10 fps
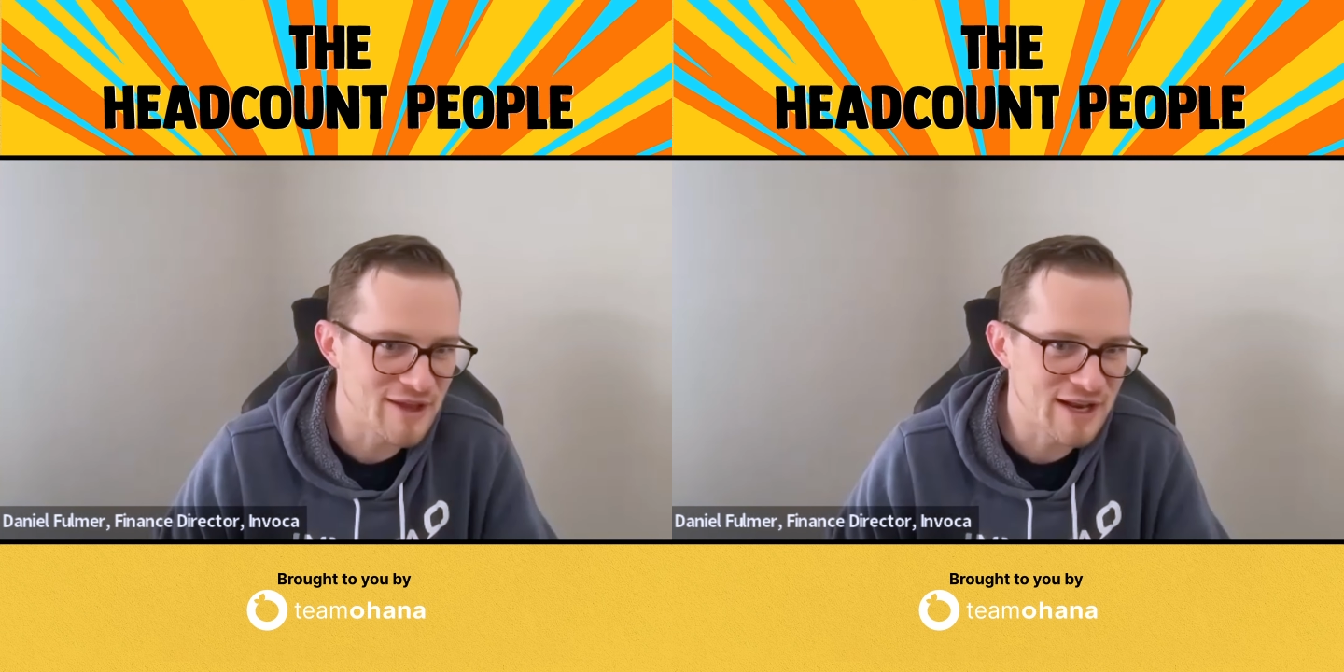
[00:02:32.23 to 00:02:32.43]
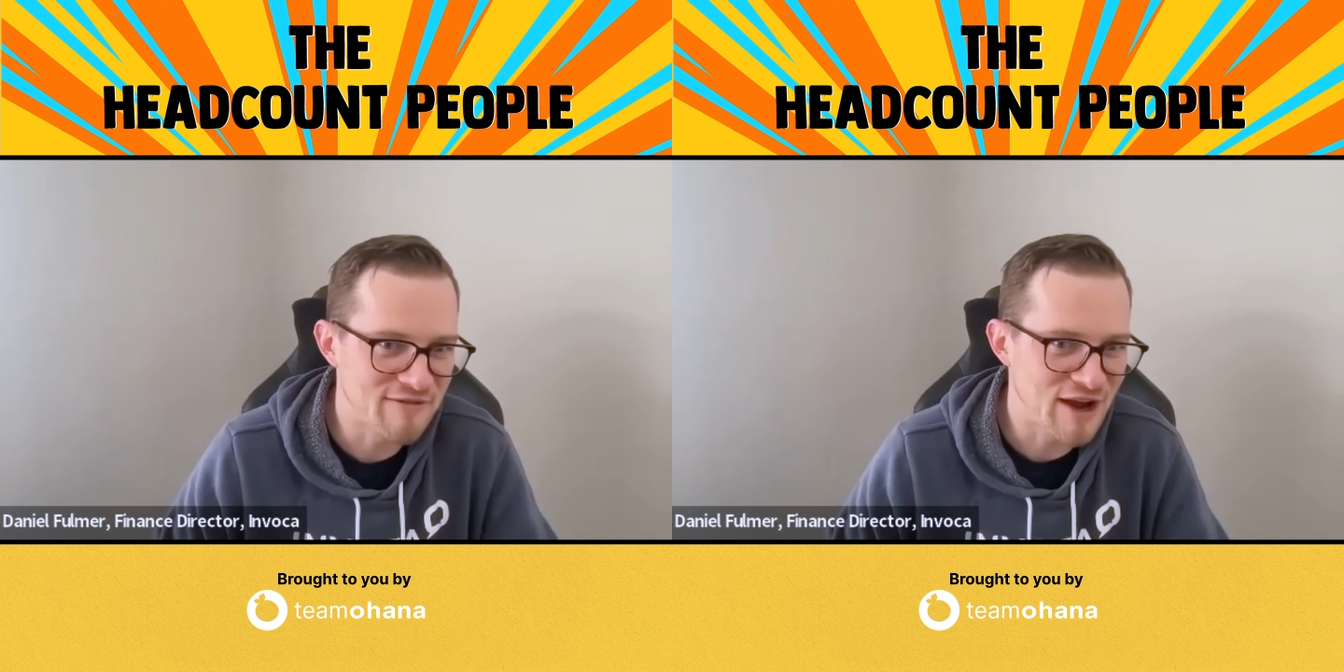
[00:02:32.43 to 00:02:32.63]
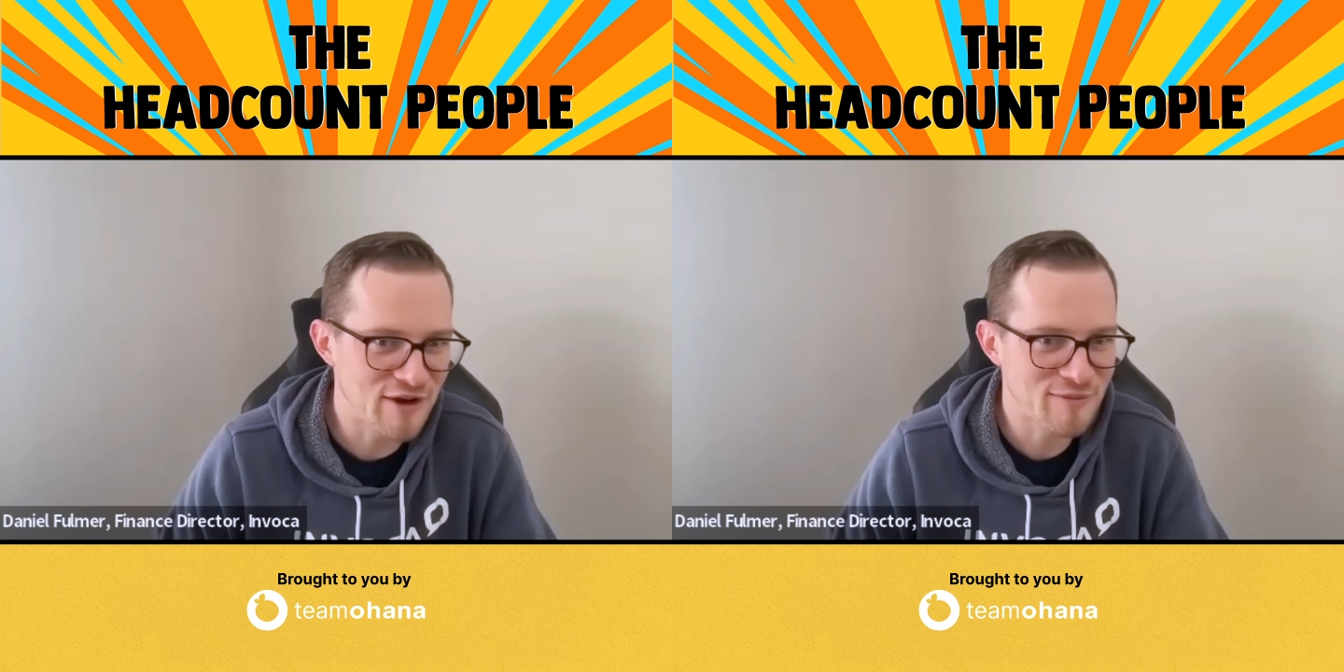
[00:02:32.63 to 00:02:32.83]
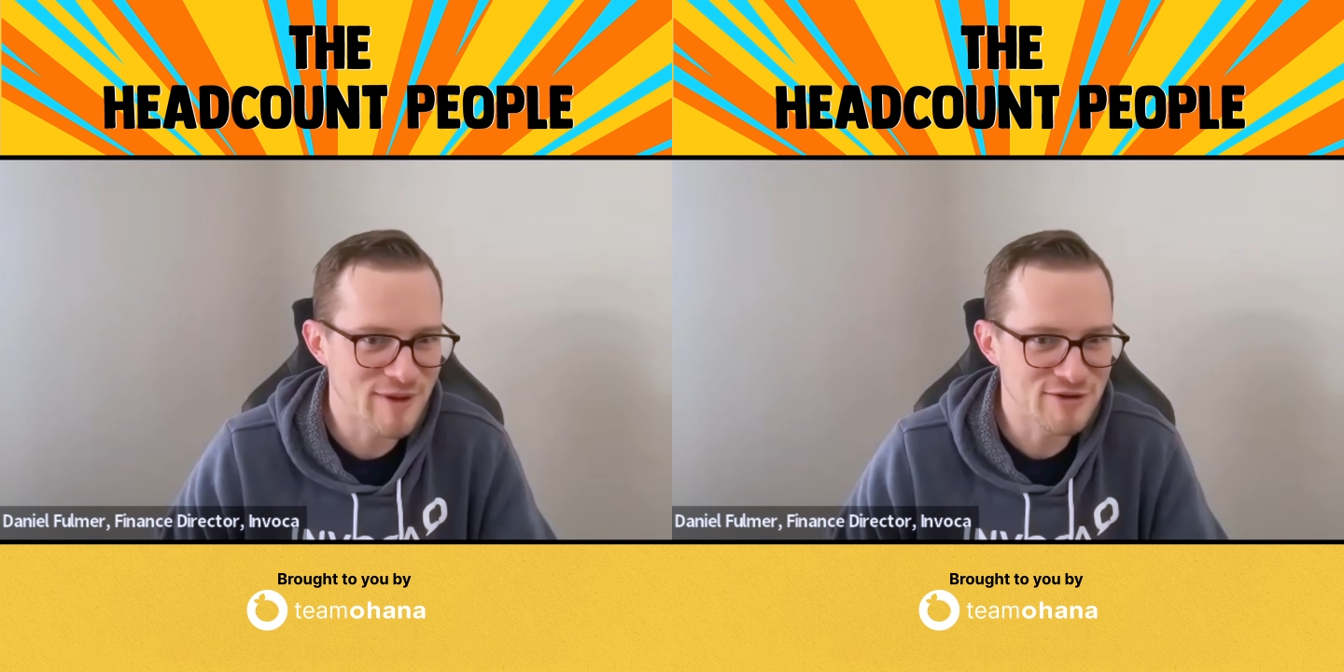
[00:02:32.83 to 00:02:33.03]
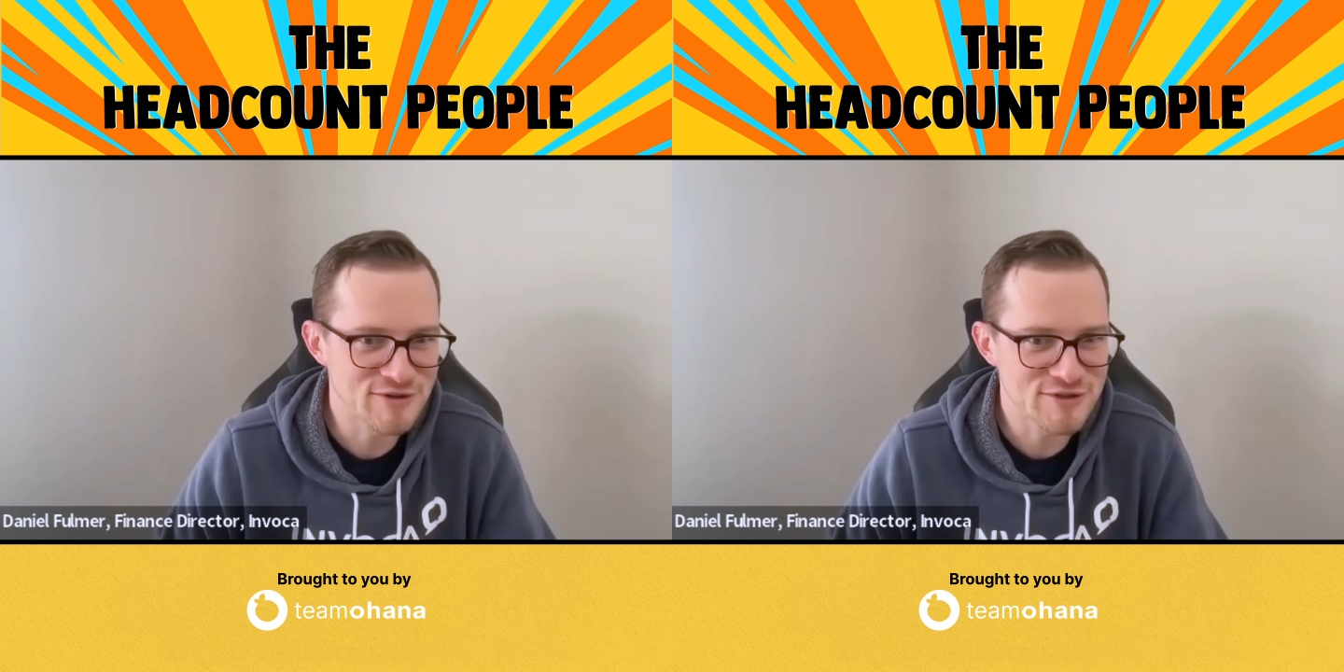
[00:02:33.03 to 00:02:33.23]
they'd have hiring
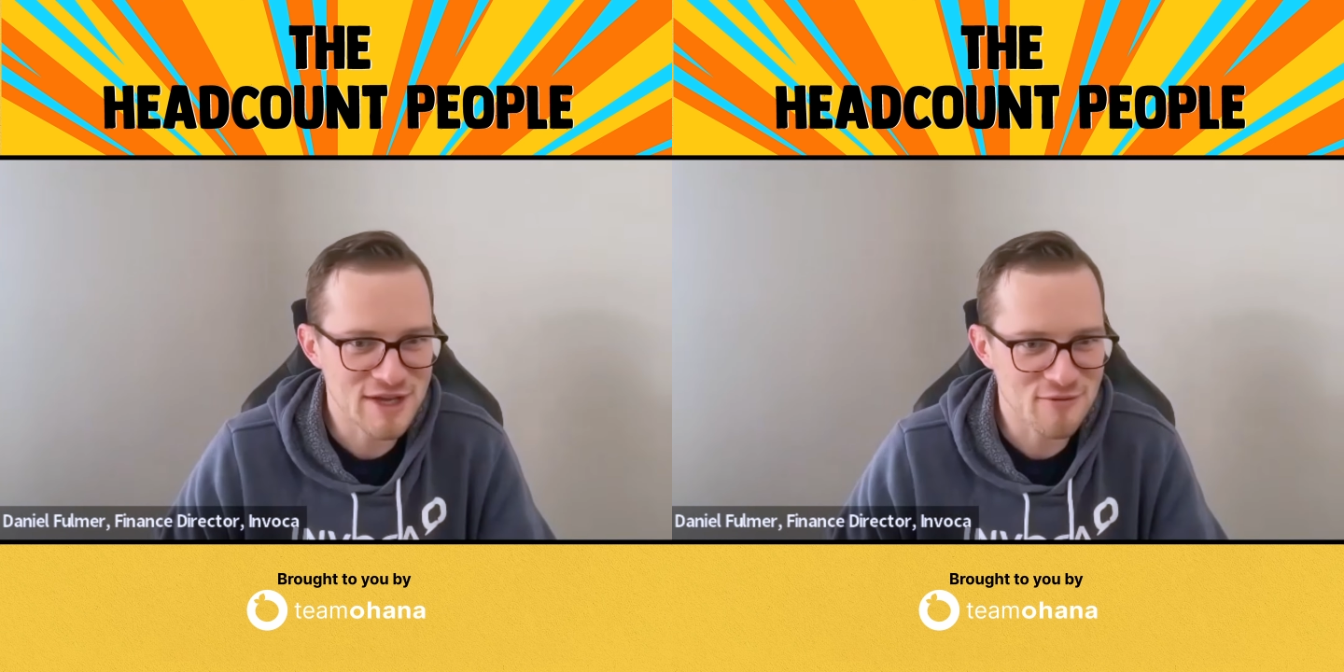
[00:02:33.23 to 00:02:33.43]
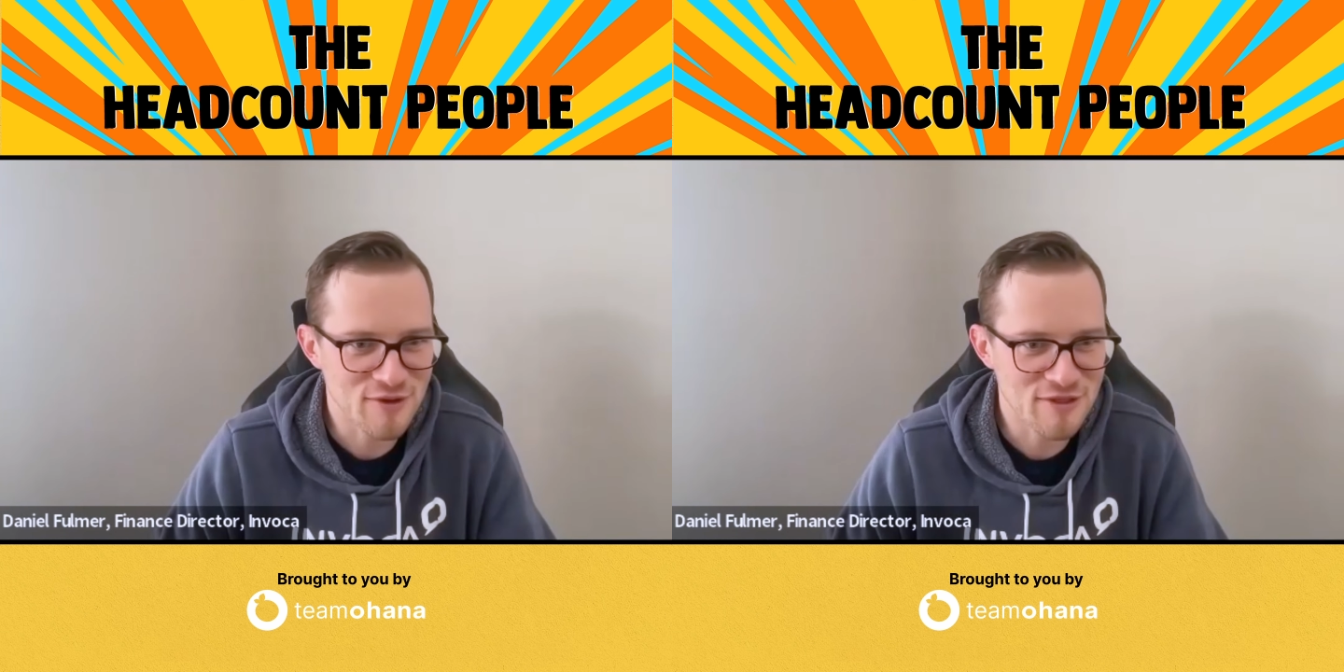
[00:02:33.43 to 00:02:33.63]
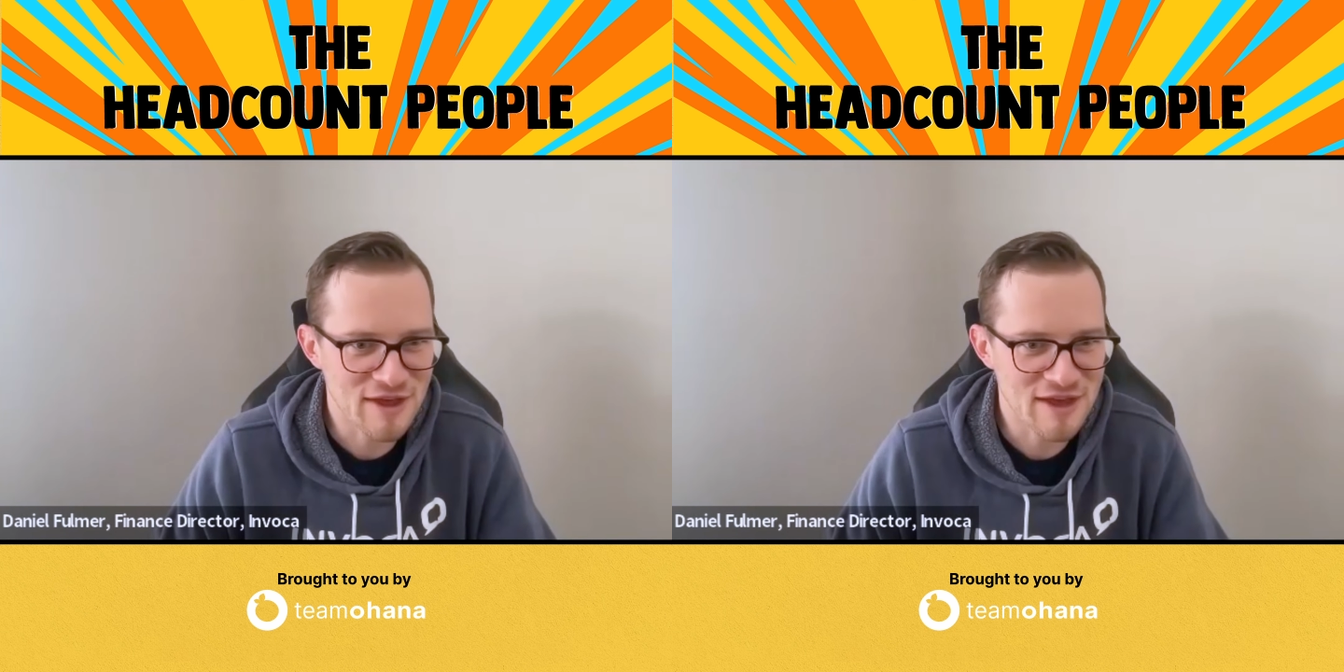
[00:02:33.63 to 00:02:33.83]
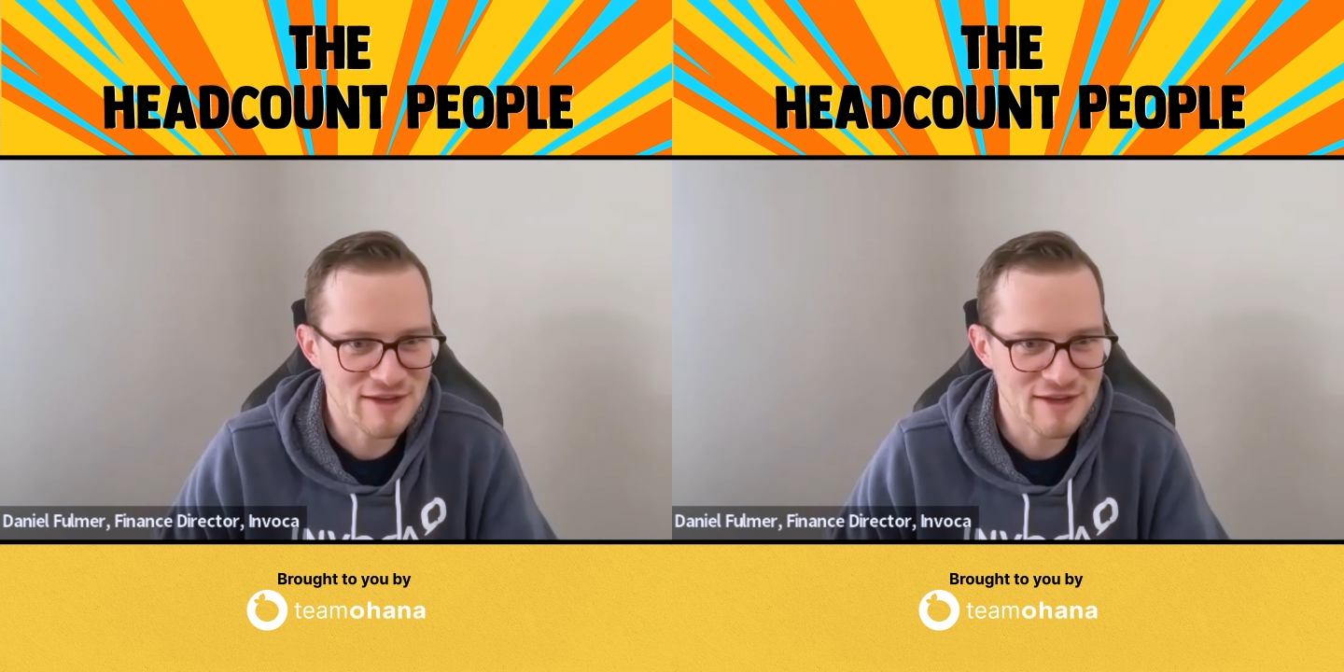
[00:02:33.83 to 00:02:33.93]
managers saying one thing,